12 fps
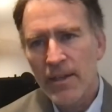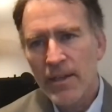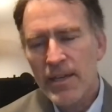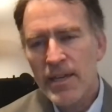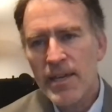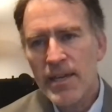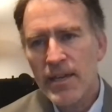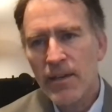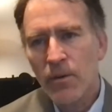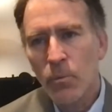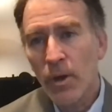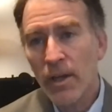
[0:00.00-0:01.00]
He
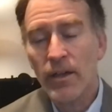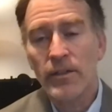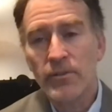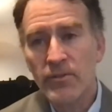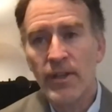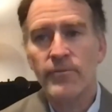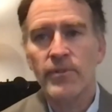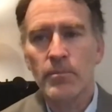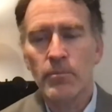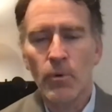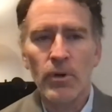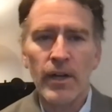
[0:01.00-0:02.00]
went on several
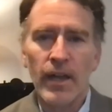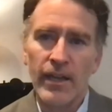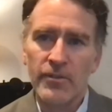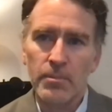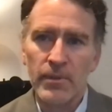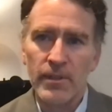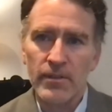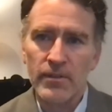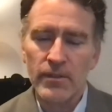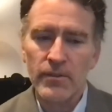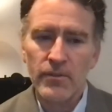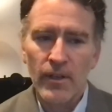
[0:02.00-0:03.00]
more
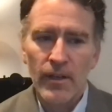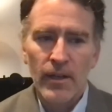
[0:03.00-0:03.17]
expeditions